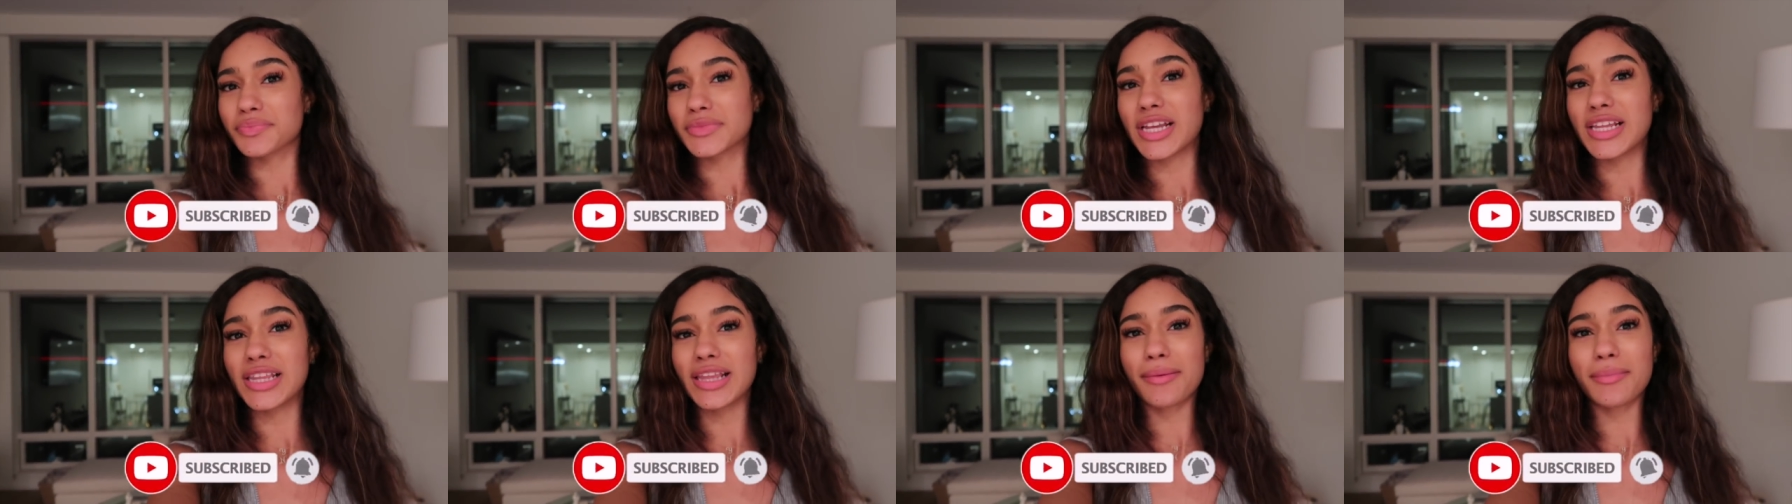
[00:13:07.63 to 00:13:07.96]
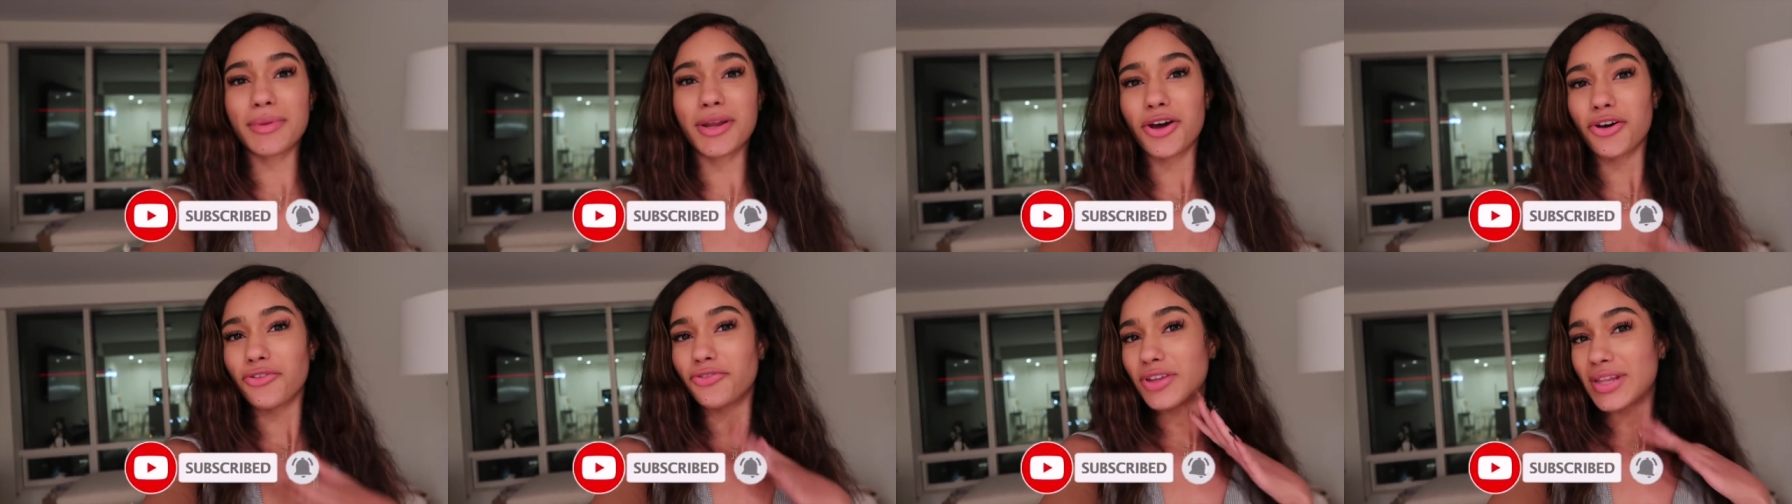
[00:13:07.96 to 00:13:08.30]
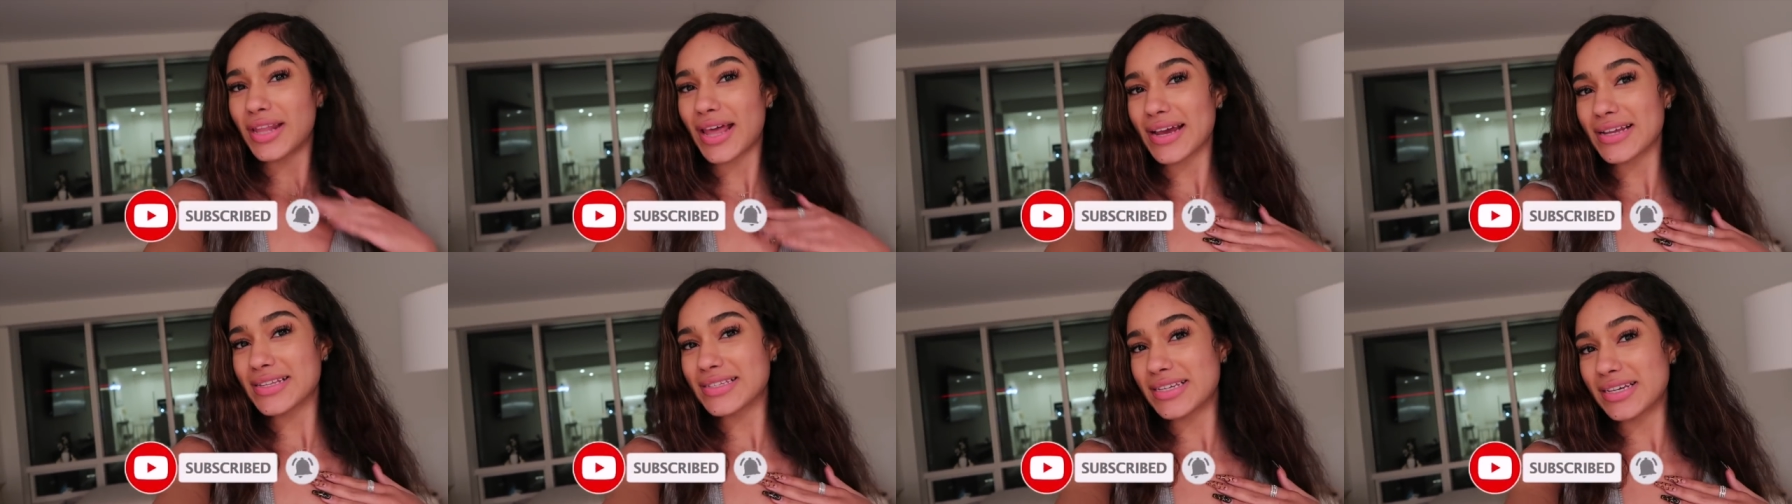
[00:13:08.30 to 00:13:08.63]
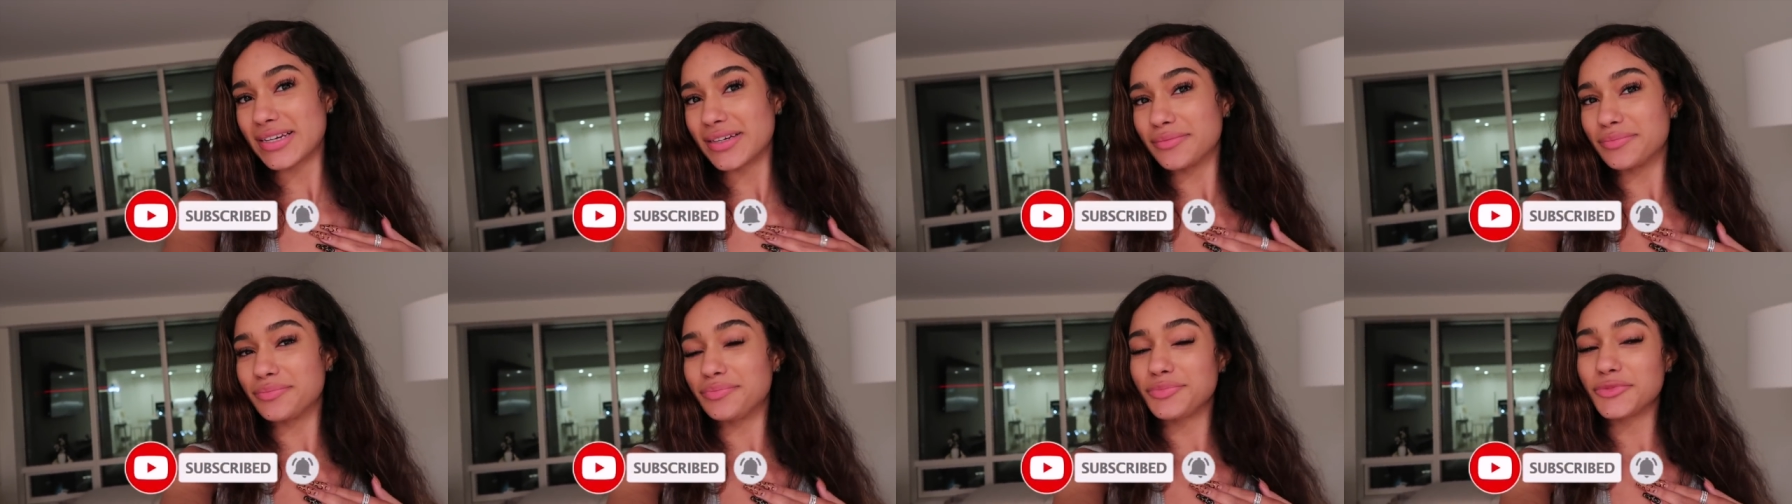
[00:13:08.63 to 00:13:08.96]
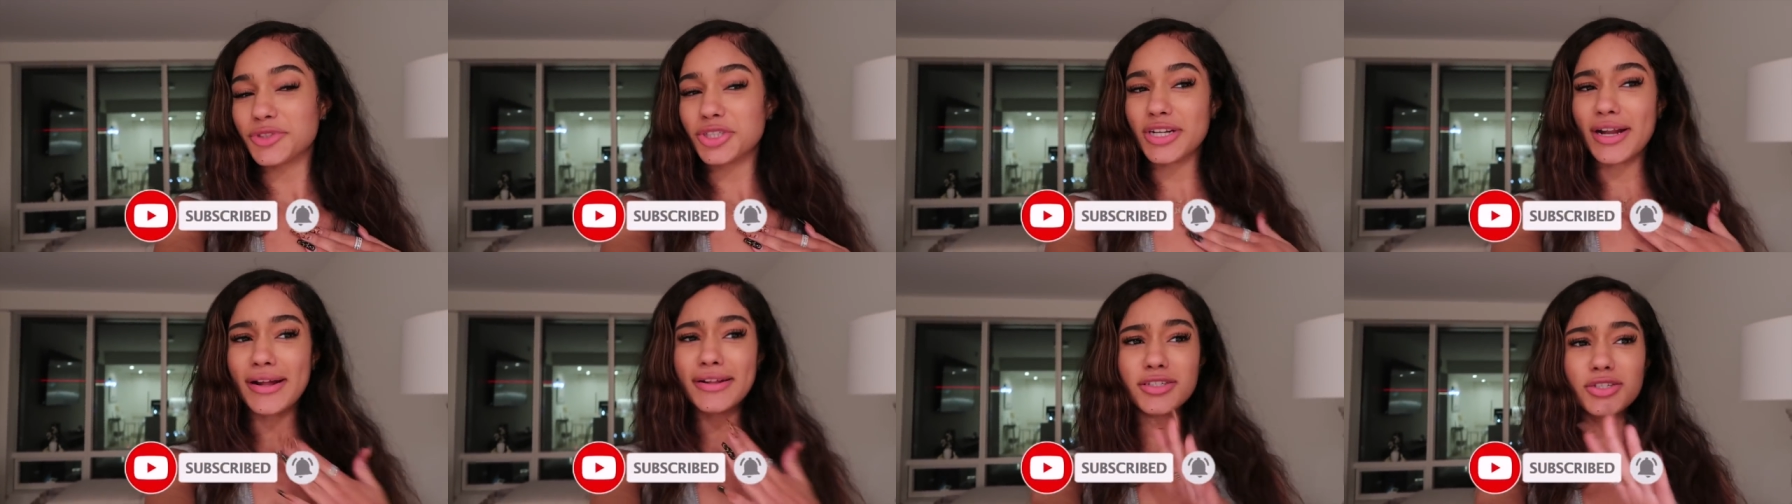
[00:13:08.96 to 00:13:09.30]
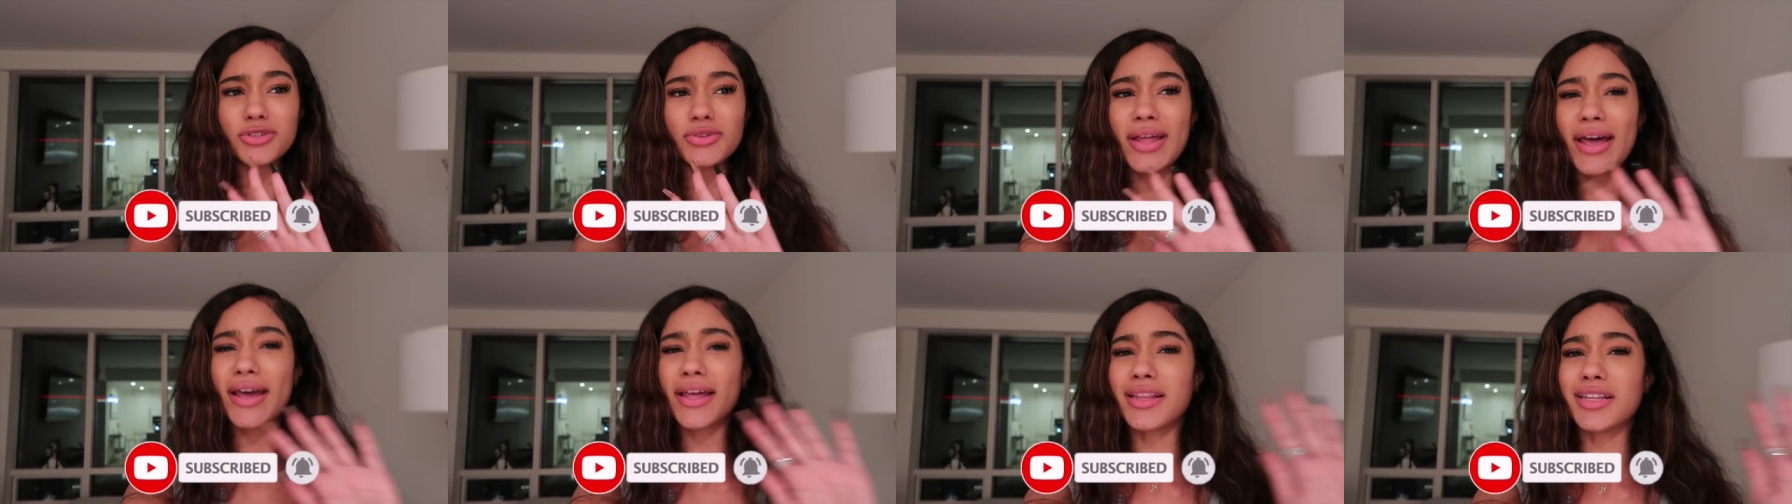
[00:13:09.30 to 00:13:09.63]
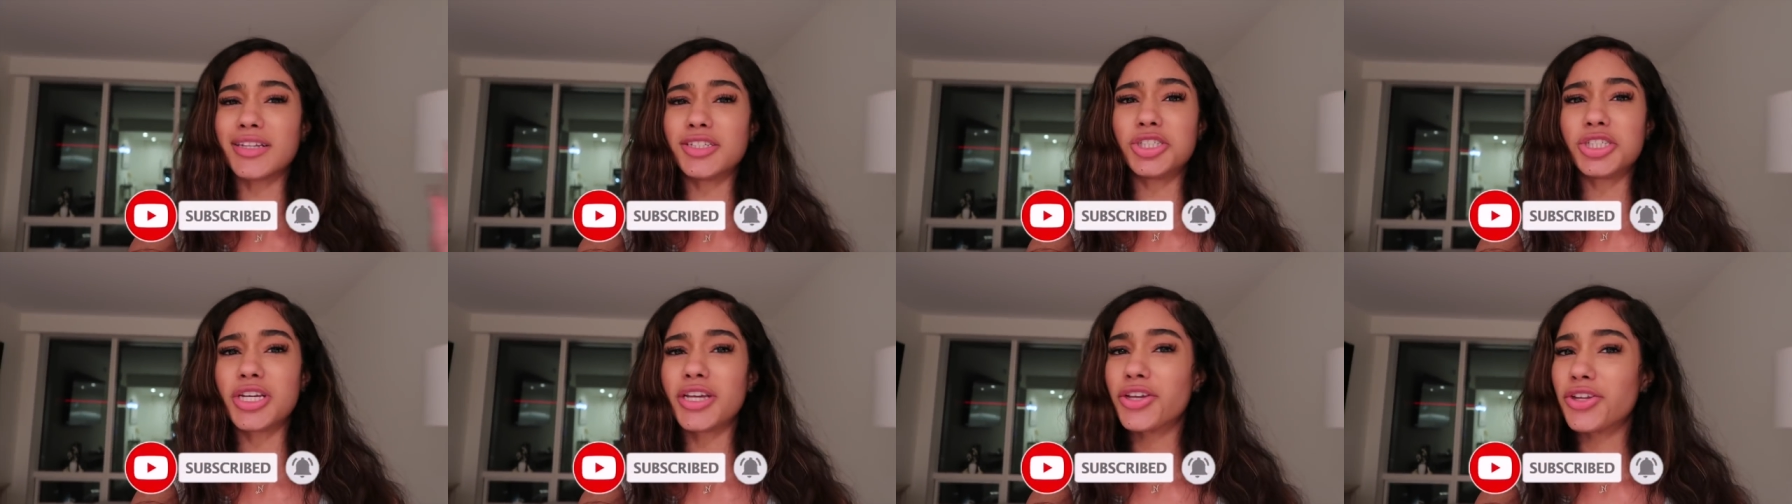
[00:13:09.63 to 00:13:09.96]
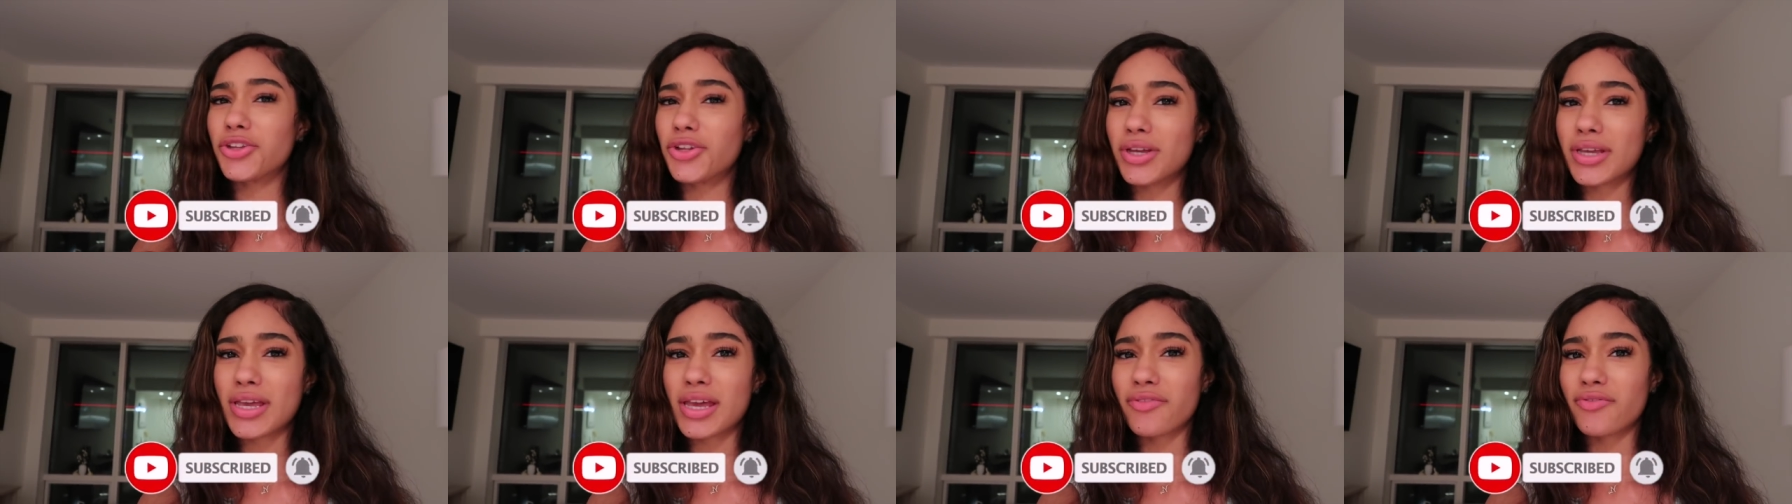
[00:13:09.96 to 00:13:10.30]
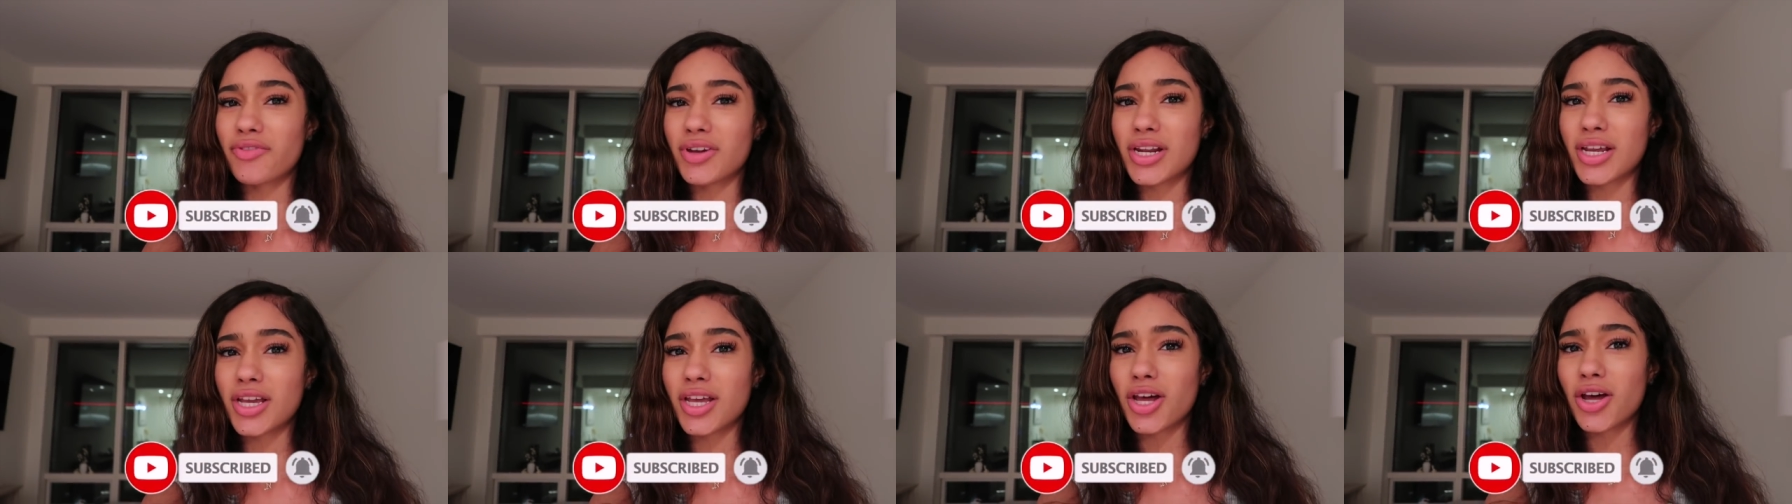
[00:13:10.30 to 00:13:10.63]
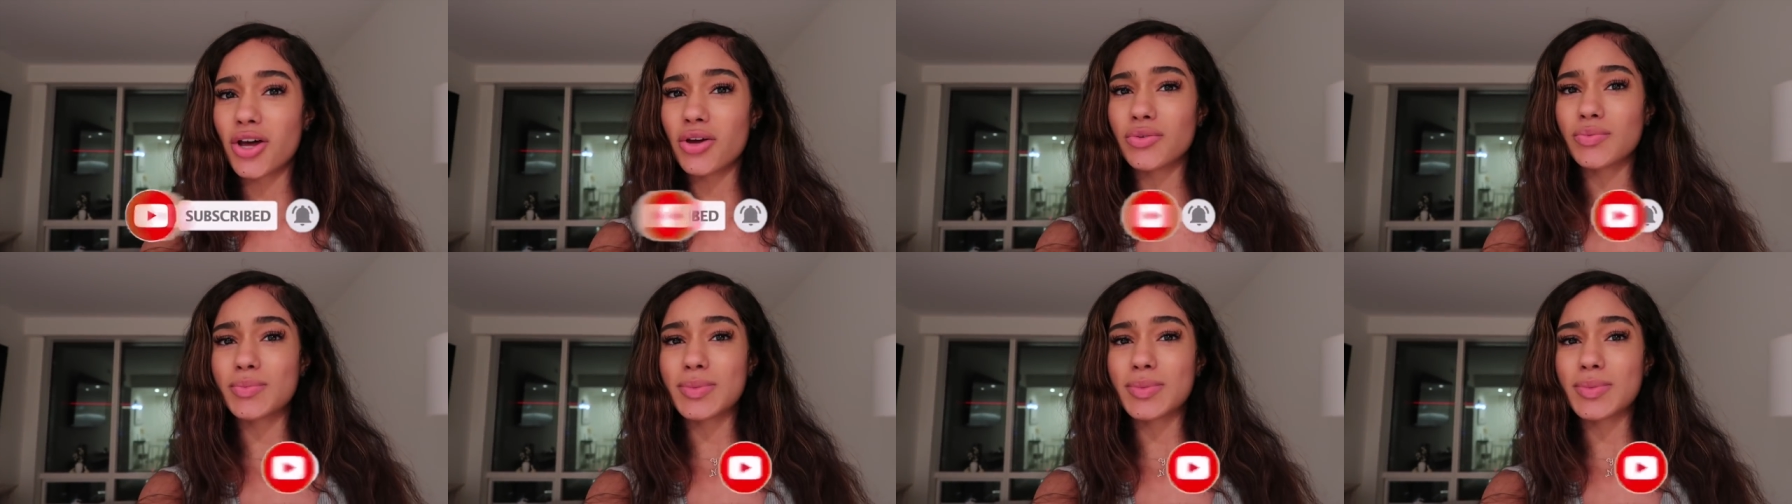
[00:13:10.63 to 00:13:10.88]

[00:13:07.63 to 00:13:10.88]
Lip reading: Let me know if you liked it. Should I do like a legit cooking video?